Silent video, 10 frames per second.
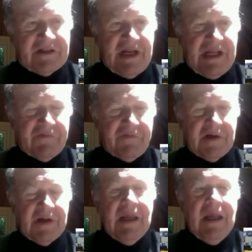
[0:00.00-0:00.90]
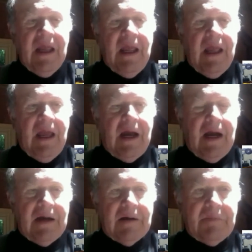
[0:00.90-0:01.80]
at Stanford
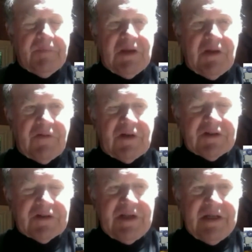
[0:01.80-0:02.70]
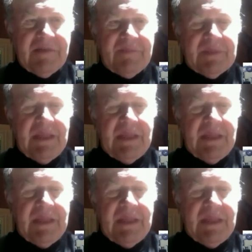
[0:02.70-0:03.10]
University.